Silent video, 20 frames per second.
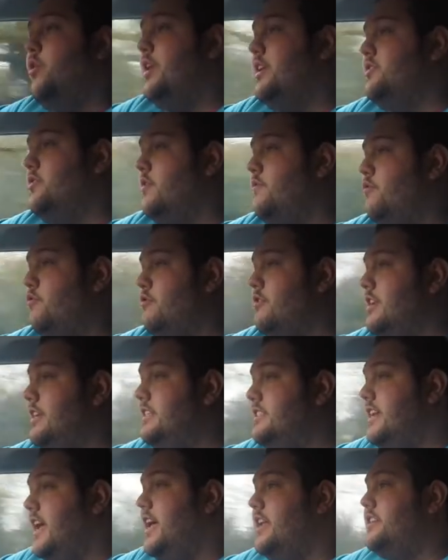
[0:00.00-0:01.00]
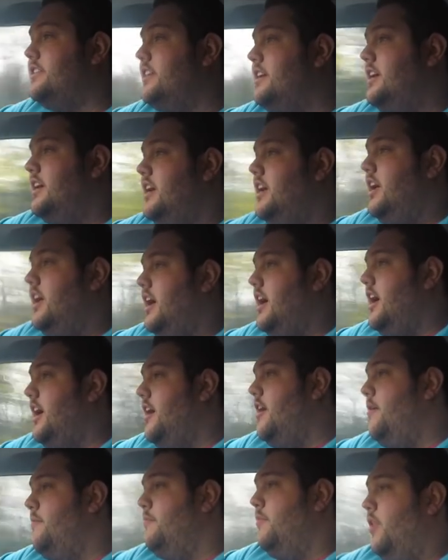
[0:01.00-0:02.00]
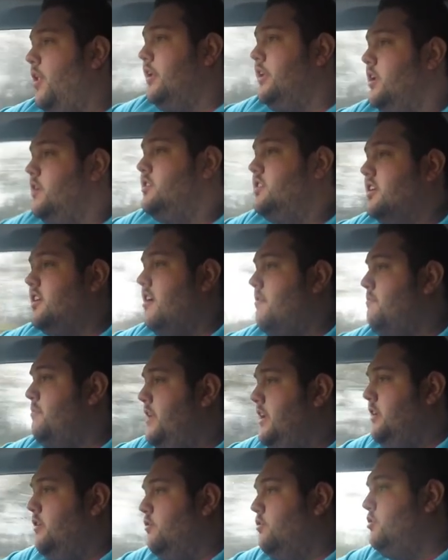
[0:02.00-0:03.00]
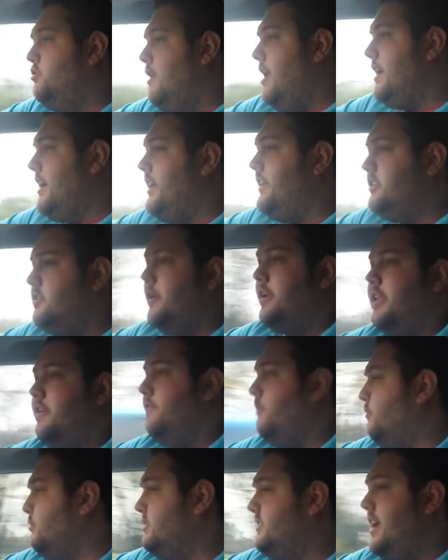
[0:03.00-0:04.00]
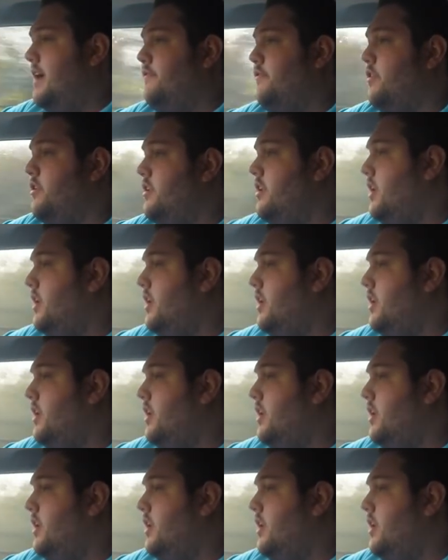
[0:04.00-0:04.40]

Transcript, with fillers: as I've already said. I used a company called Track It 24/7,